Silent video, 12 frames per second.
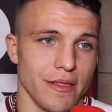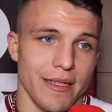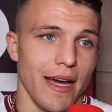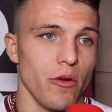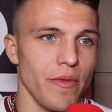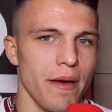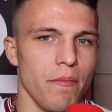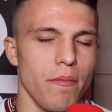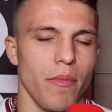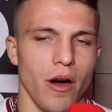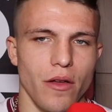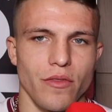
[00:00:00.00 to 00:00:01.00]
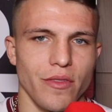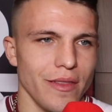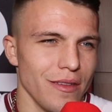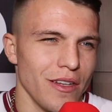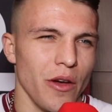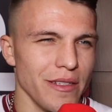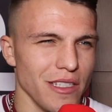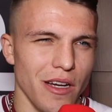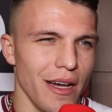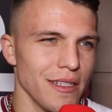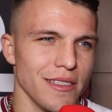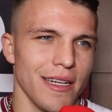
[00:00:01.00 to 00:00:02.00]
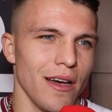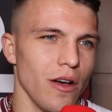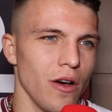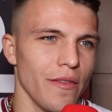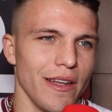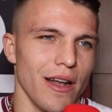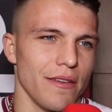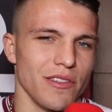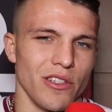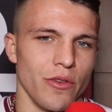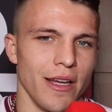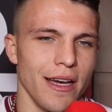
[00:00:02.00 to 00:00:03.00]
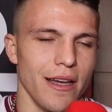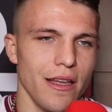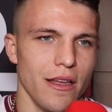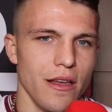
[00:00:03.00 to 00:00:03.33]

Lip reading: help them. But it's the kindness of their heart. They don't have to do that.